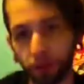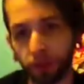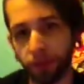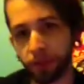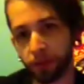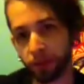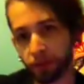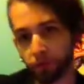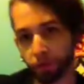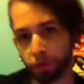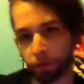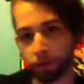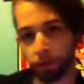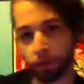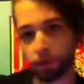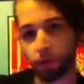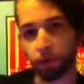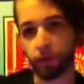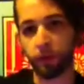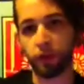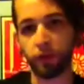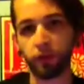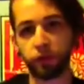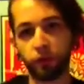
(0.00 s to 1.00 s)
different
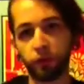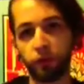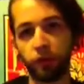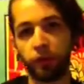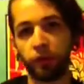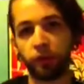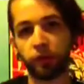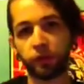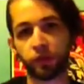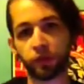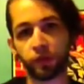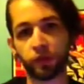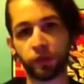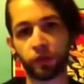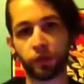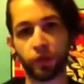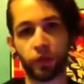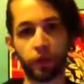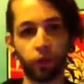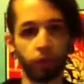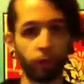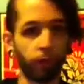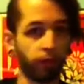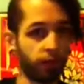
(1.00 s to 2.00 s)
than doing just like a
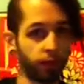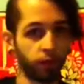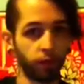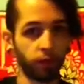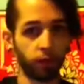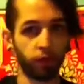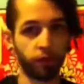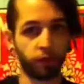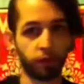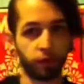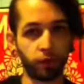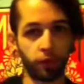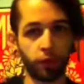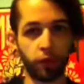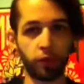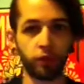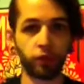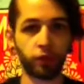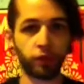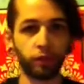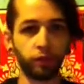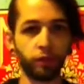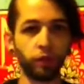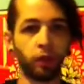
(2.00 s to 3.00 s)
regular
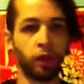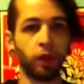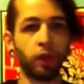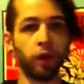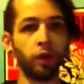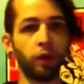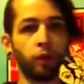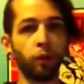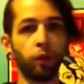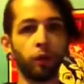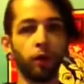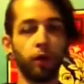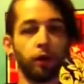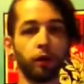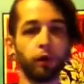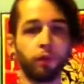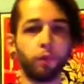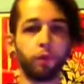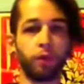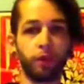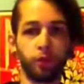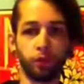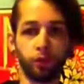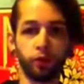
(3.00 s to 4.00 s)
inversion, where
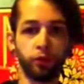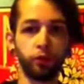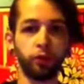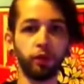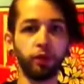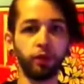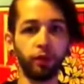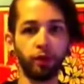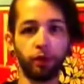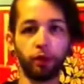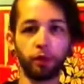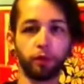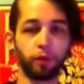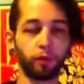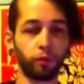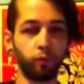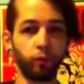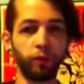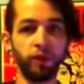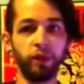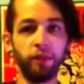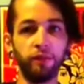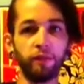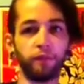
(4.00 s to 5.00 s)
when you're doing your
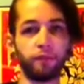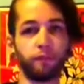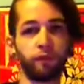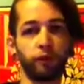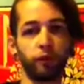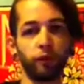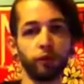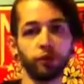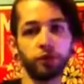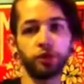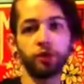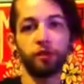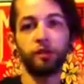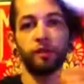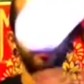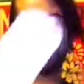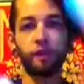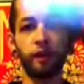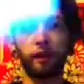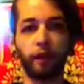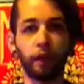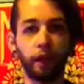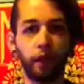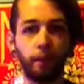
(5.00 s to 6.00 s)
weave inversion, say
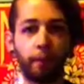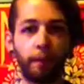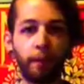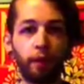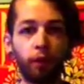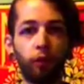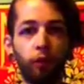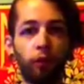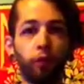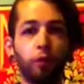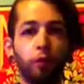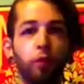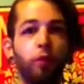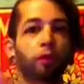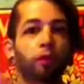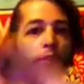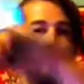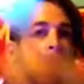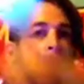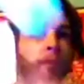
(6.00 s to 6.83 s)
like a barrel roll,